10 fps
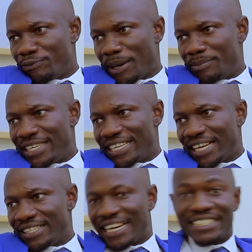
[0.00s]
Public
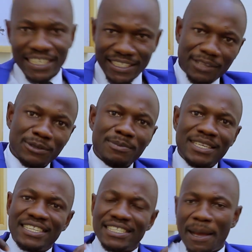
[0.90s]
Health and they tell me
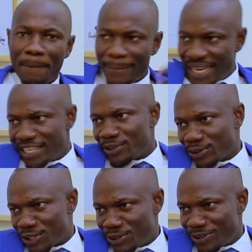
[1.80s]
these are medical
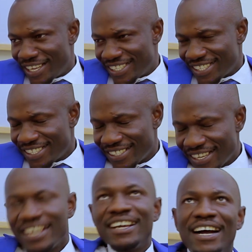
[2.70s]
students.
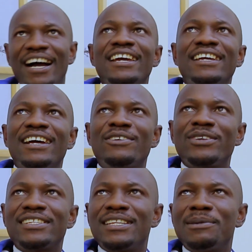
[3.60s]
I
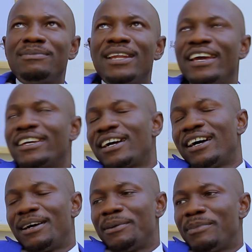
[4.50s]
address them like,
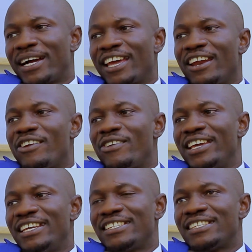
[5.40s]
Makerere
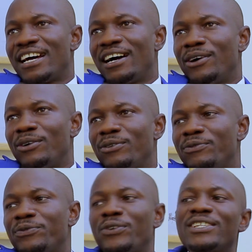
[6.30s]
is now
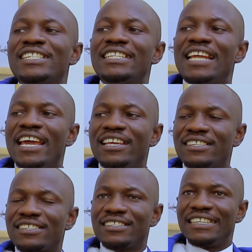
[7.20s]
fossilized.